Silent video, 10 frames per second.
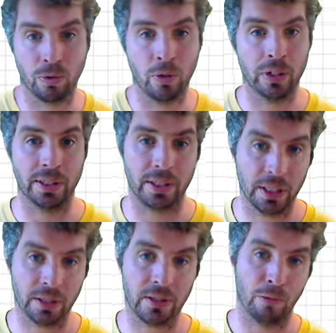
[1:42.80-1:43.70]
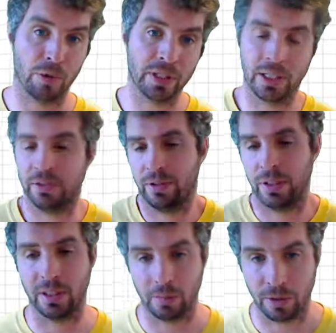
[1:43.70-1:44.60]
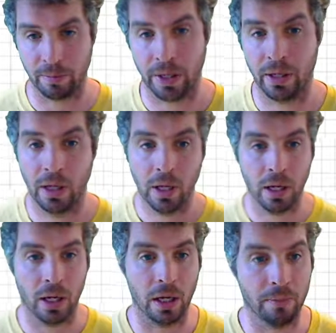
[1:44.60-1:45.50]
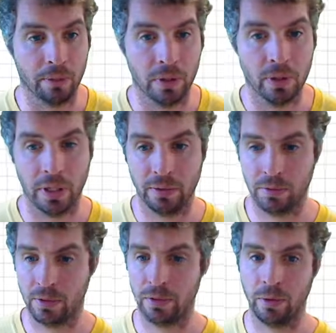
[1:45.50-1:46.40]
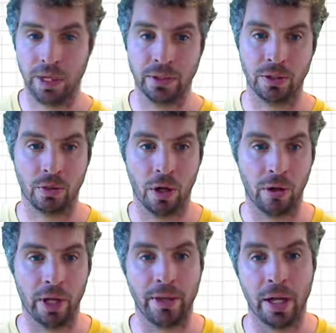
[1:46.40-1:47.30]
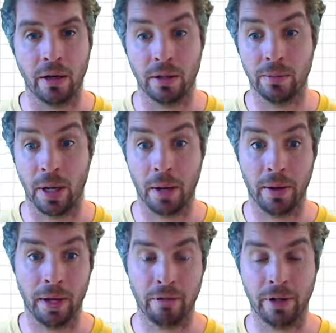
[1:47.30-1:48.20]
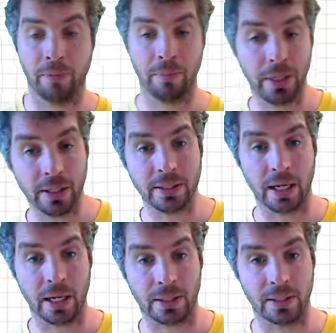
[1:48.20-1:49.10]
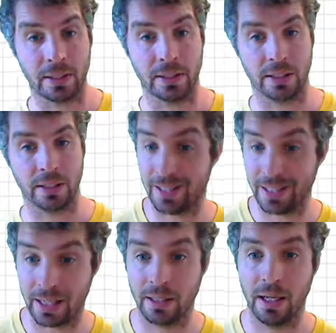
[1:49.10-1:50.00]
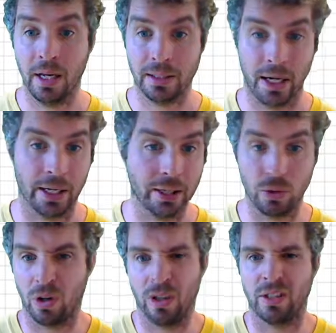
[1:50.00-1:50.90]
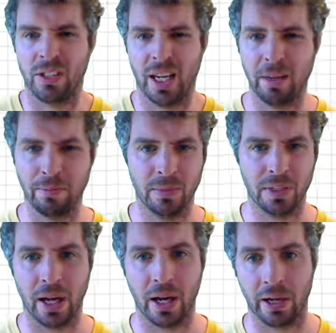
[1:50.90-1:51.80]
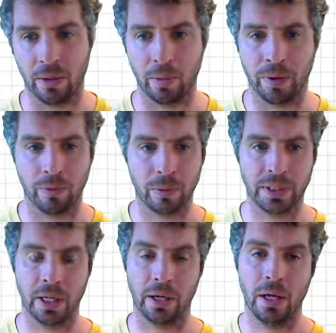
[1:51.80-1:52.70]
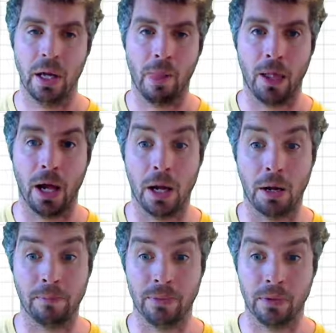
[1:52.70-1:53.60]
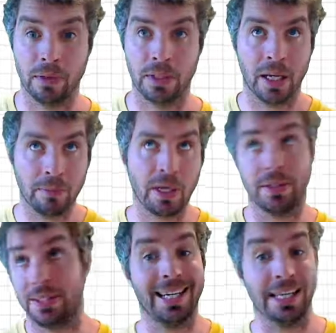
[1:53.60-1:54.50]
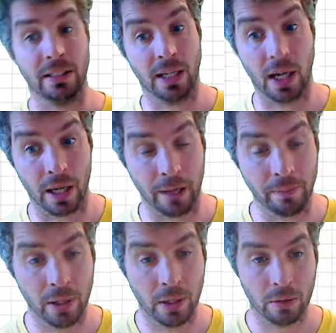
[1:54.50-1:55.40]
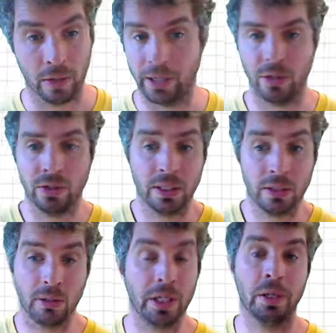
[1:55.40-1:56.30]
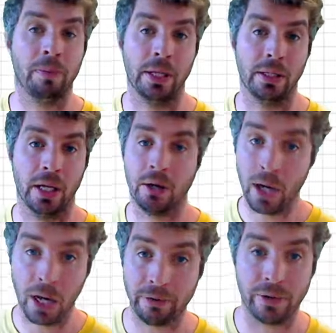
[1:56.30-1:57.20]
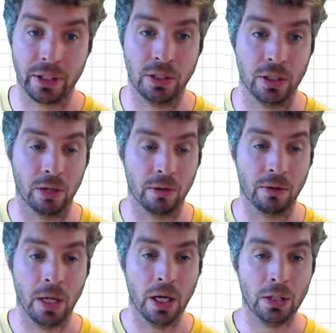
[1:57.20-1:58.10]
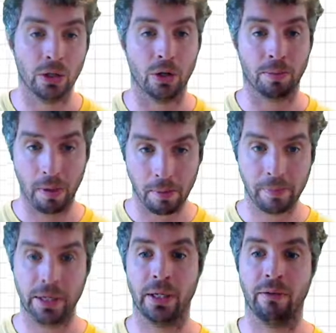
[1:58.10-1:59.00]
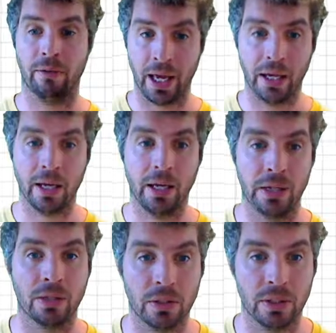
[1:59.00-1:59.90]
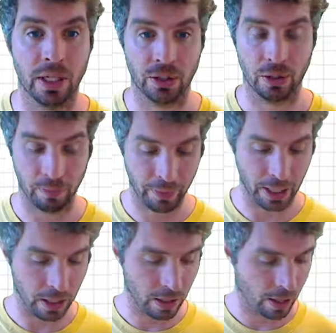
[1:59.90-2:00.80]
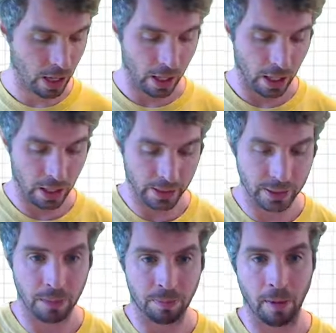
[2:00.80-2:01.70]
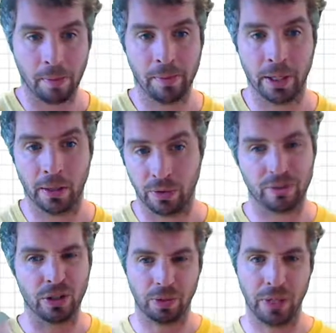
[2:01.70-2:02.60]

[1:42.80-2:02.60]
rolling a 6 on one dice, very similar to my two heads in a row, and then event B is getting a 6 on a second dice or on the same die or whatever we say, the same die the second time, right? Those things are independent. They do not affect each other. So the probability of A intersection B is the probability, well, first